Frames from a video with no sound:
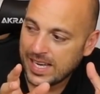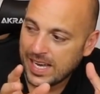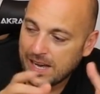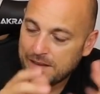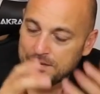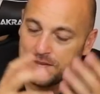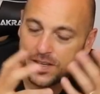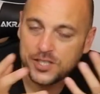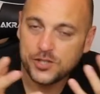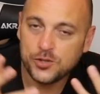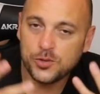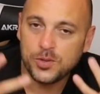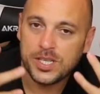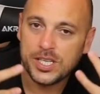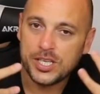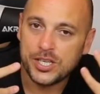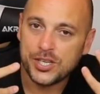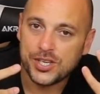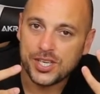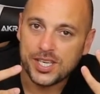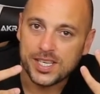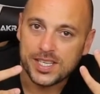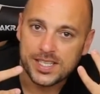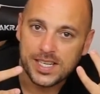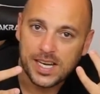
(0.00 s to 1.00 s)
Eventually
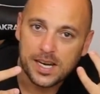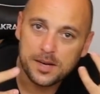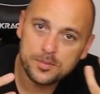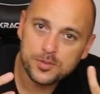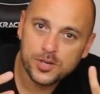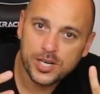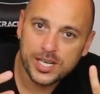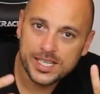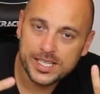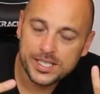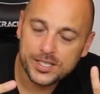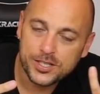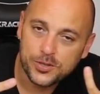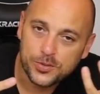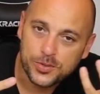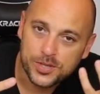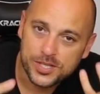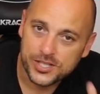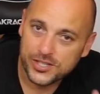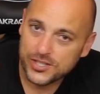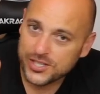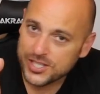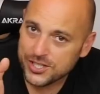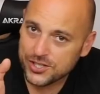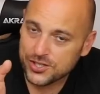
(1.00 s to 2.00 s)
you can upgrade it to
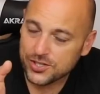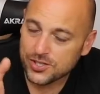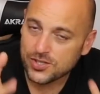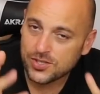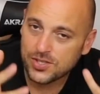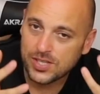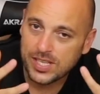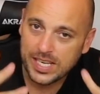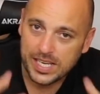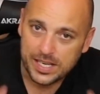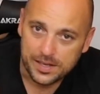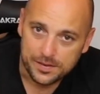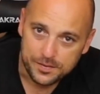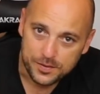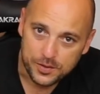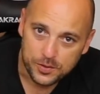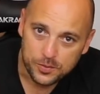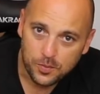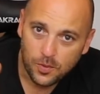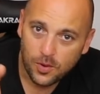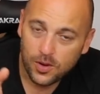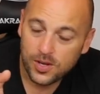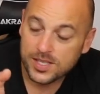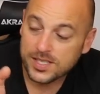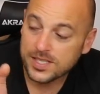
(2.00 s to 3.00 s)
an original if you
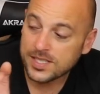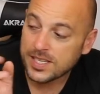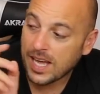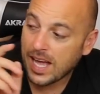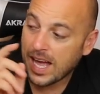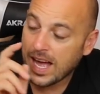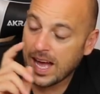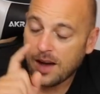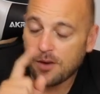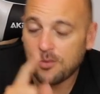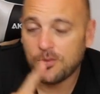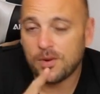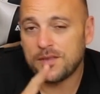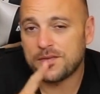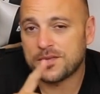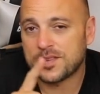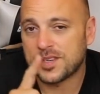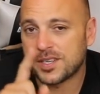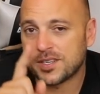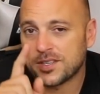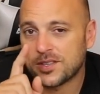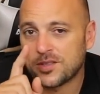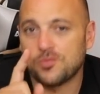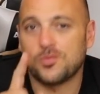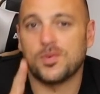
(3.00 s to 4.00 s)
want.
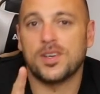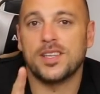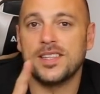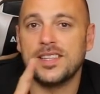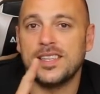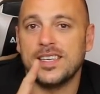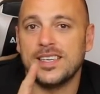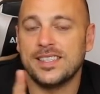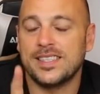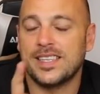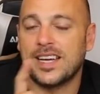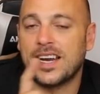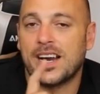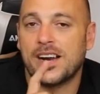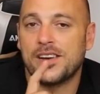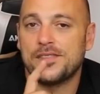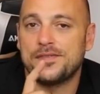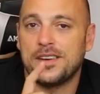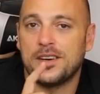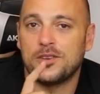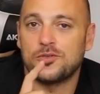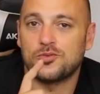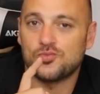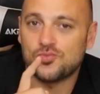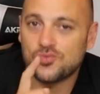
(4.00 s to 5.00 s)
However, the one thing that I
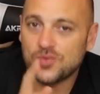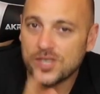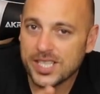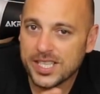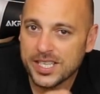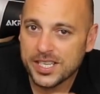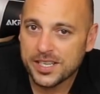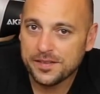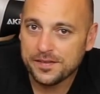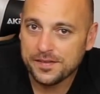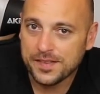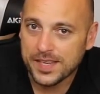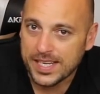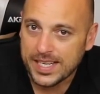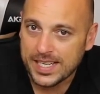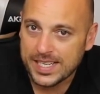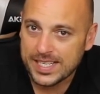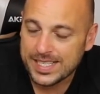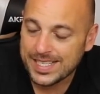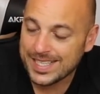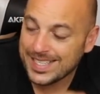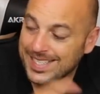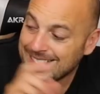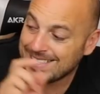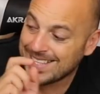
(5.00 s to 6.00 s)
found really
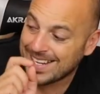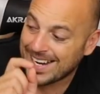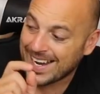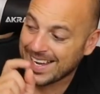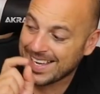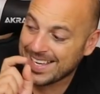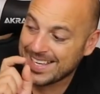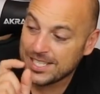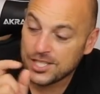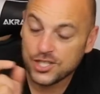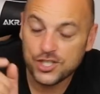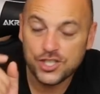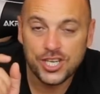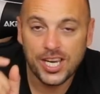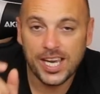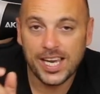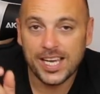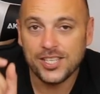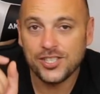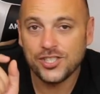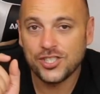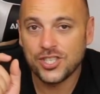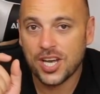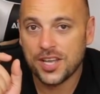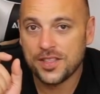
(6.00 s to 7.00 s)
convenient is that I can
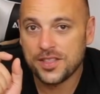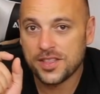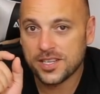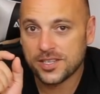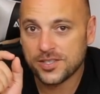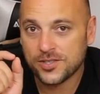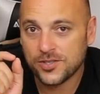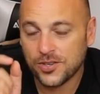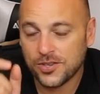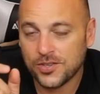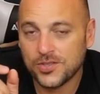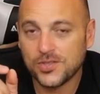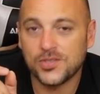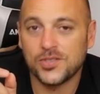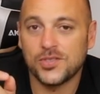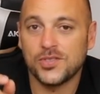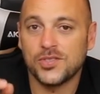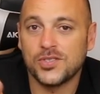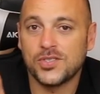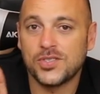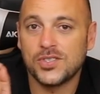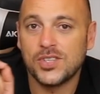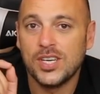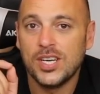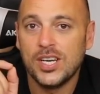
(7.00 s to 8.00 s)
change the
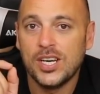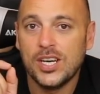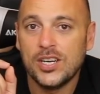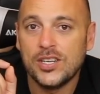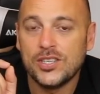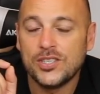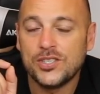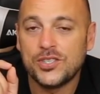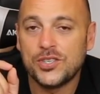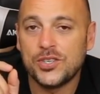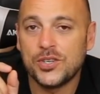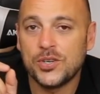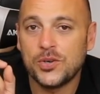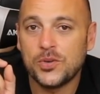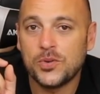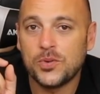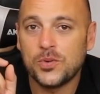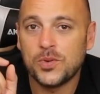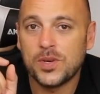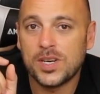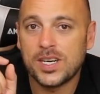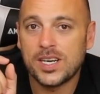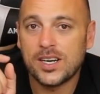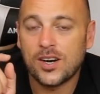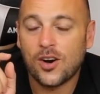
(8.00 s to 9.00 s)
nozzles
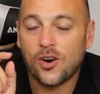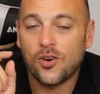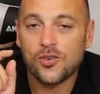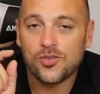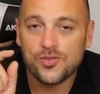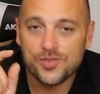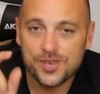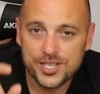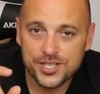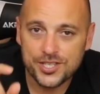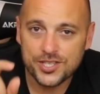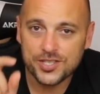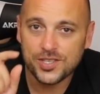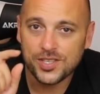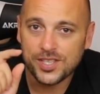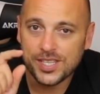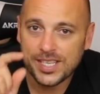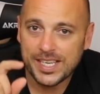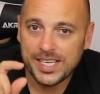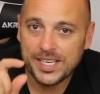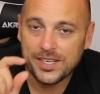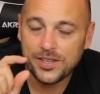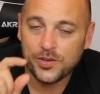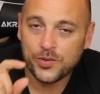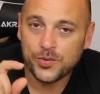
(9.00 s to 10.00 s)
to uh, original
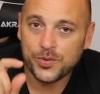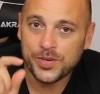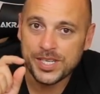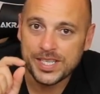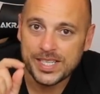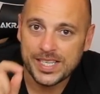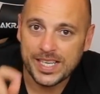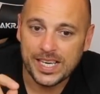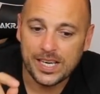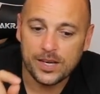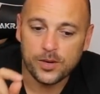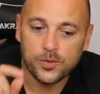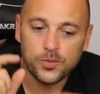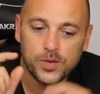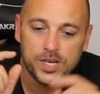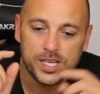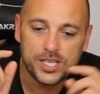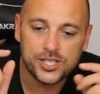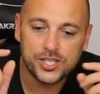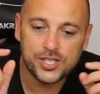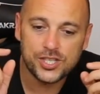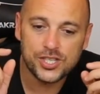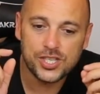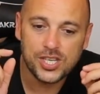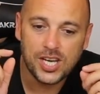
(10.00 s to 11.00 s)
E3D,
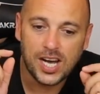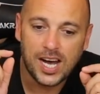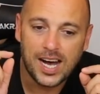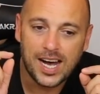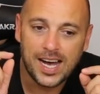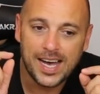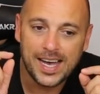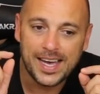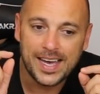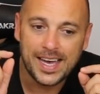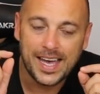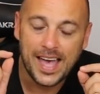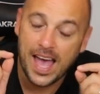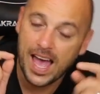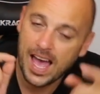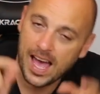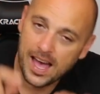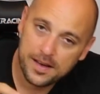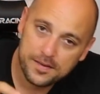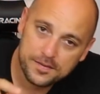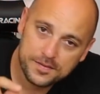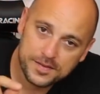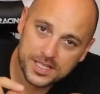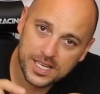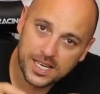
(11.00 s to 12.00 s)
which I
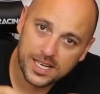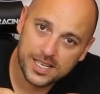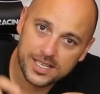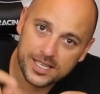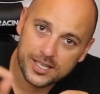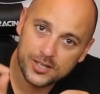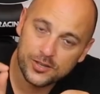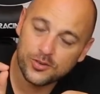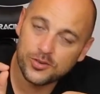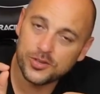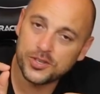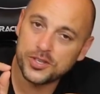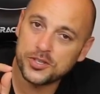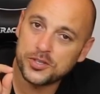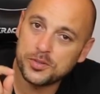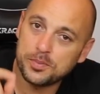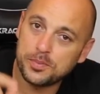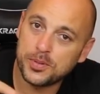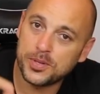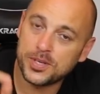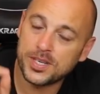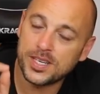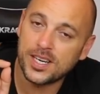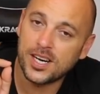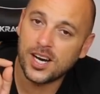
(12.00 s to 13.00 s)
have done in order to
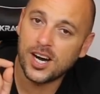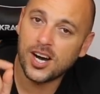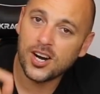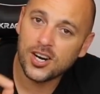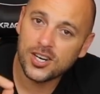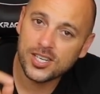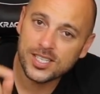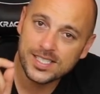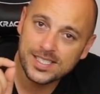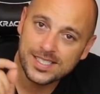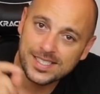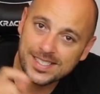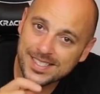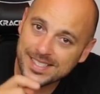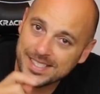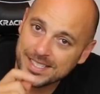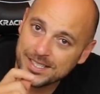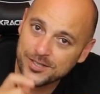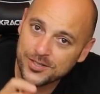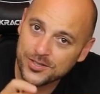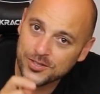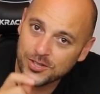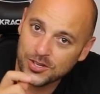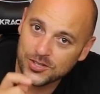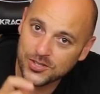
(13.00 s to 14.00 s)
put a hardened
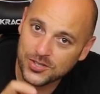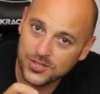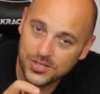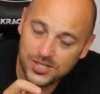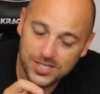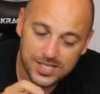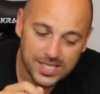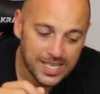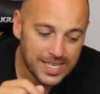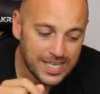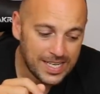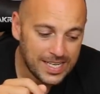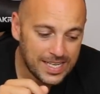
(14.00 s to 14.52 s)
steel nozzle